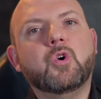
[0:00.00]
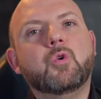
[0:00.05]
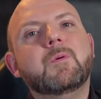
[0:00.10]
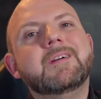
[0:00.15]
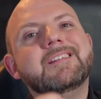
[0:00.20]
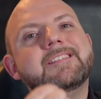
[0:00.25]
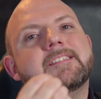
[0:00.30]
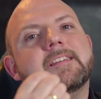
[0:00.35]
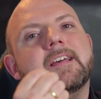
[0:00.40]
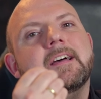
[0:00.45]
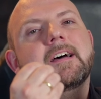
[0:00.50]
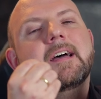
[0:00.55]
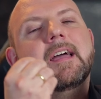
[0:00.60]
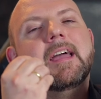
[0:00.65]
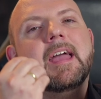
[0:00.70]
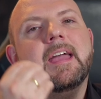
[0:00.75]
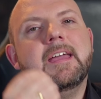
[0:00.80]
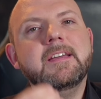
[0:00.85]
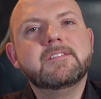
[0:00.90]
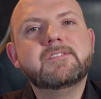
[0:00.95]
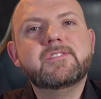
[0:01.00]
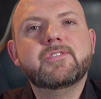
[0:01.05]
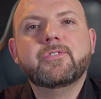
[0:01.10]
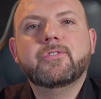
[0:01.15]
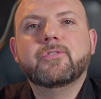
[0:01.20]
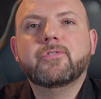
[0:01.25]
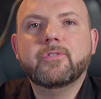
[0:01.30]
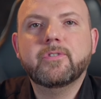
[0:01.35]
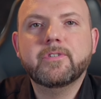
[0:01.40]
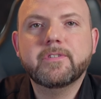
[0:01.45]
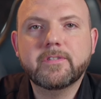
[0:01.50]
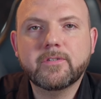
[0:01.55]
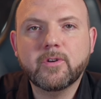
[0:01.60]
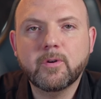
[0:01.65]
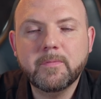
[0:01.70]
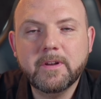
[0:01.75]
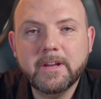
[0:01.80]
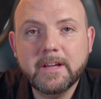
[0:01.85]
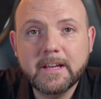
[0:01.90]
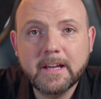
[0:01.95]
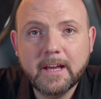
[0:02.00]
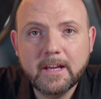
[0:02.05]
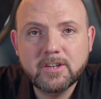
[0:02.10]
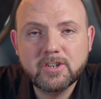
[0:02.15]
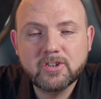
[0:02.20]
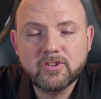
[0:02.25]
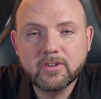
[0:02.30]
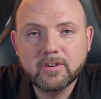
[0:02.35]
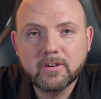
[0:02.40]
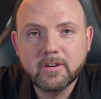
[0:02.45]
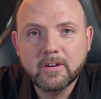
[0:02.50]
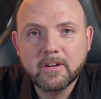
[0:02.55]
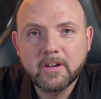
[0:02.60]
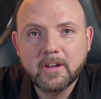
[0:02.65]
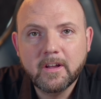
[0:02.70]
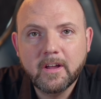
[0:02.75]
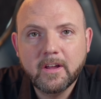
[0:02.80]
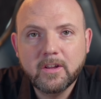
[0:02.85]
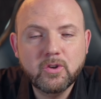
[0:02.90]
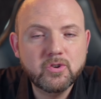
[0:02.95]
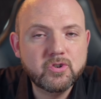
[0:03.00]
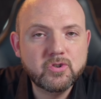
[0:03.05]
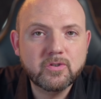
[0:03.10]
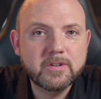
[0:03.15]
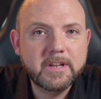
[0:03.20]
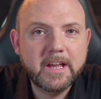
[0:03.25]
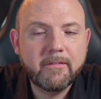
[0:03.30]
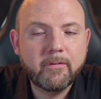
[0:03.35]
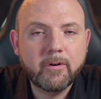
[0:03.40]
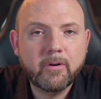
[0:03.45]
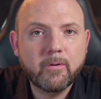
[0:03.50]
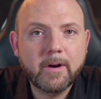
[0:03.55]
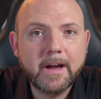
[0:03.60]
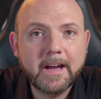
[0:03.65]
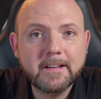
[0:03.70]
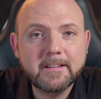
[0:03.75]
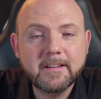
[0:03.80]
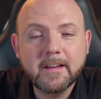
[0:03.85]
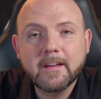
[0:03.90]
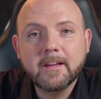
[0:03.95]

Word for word: always an asynchronous communication. You should never write,